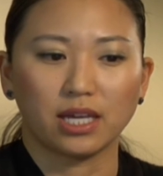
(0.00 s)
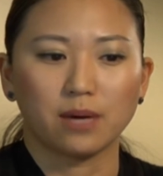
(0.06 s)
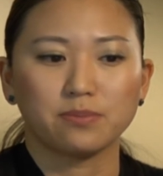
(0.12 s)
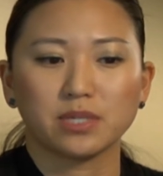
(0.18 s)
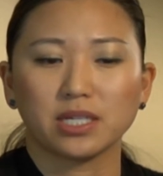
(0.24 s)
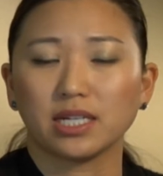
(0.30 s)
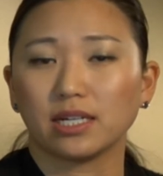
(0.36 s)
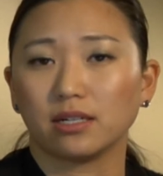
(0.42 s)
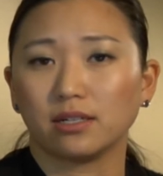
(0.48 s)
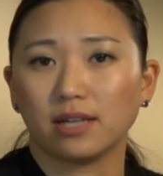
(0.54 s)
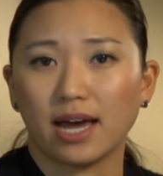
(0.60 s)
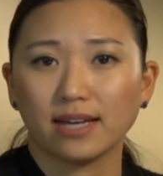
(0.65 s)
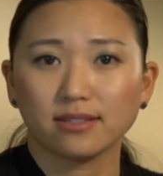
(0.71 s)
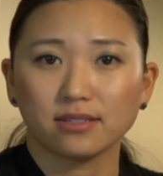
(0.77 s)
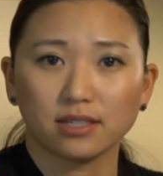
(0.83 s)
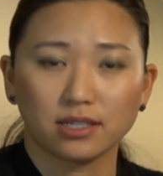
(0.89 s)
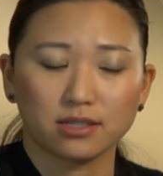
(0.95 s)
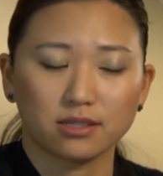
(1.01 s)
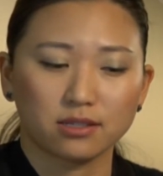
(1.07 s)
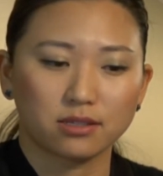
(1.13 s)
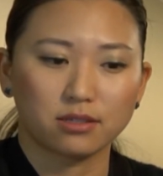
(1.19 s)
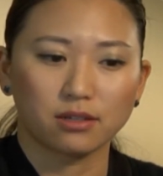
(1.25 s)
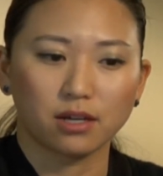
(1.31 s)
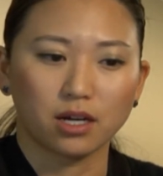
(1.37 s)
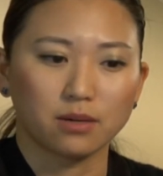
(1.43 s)
updated
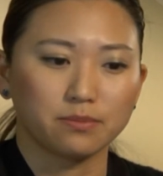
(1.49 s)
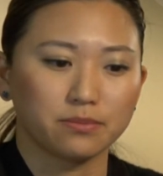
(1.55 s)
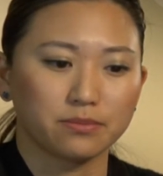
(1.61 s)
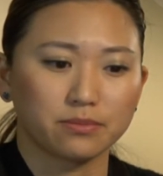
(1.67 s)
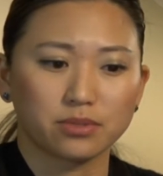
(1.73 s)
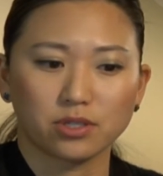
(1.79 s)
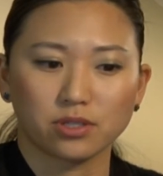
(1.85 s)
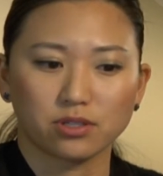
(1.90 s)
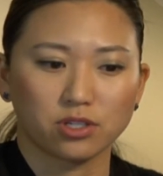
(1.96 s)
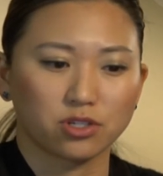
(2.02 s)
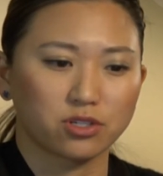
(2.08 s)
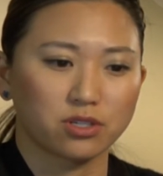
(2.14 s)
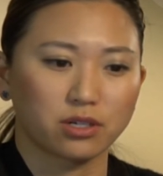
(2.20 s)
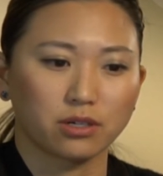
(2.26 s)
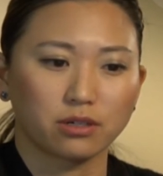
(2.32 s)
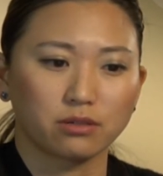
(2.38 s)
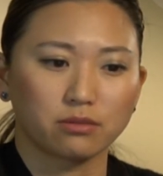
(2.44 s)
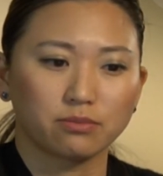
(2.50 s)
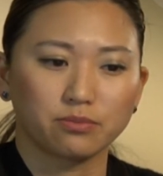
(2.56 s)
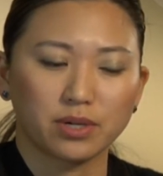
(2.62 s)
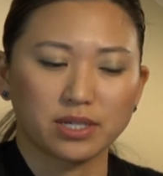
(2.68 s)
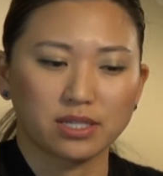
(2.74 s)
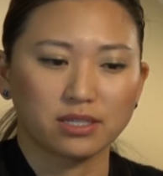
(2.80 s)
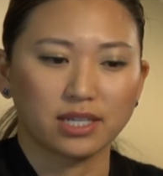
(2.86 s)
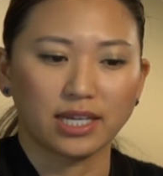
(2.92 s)
assets, such as their
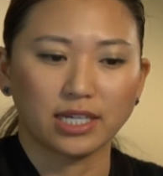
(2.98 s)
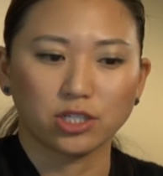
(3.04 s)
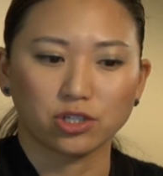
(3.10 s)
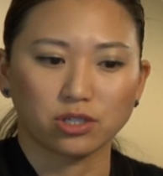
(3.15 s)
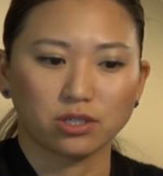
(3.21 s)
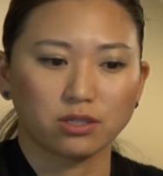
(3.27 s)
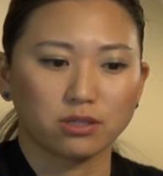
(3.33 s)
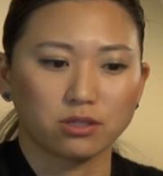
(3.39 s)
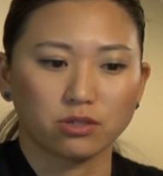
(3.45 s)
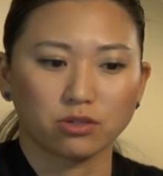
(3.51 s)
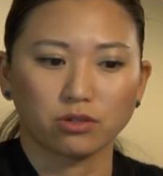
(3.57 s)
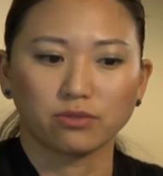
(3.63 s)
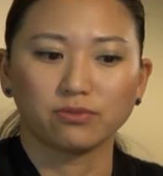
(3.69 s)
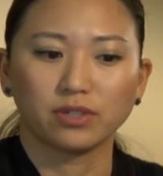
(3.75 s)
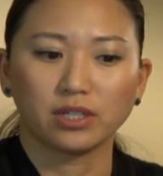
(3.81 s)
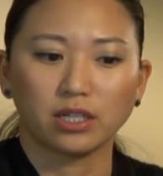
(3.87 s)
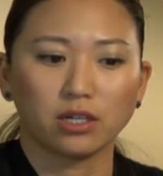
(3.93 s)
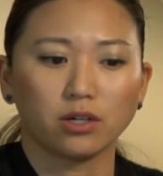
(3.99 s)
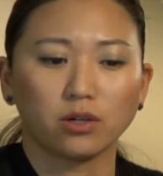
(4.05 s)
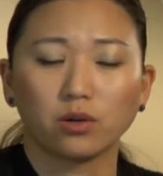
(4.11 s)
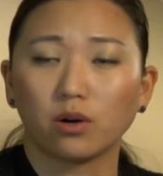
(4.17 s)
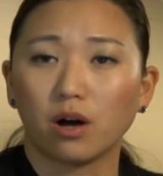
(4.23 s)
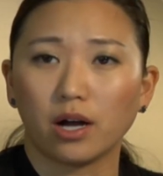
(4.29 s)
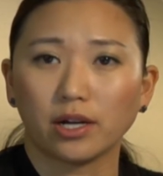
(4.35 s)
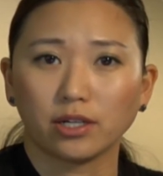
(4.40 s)
presentations or video,
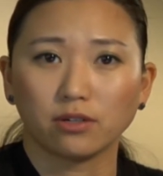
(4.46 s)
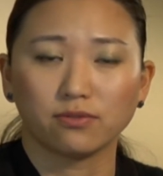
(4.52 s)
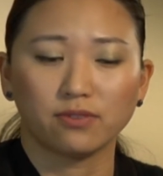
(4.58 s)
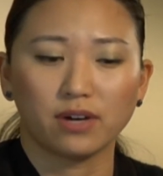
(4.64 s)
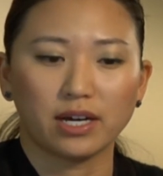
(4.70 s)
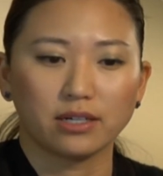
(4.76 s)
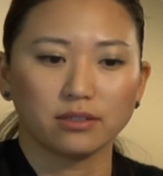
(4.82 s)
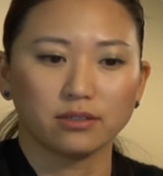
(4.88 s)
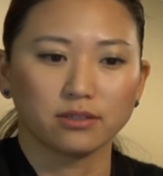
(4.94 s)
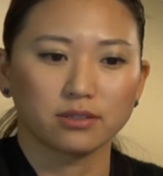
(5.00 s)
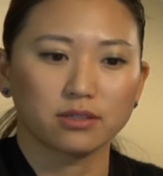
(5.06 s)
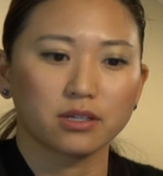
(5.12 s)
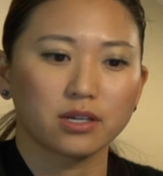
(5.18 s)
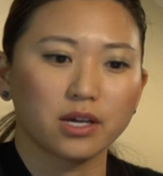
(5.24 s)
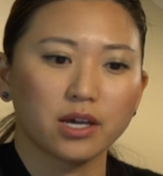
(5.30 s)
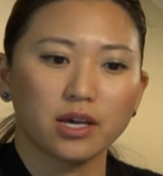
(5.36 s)
audio files.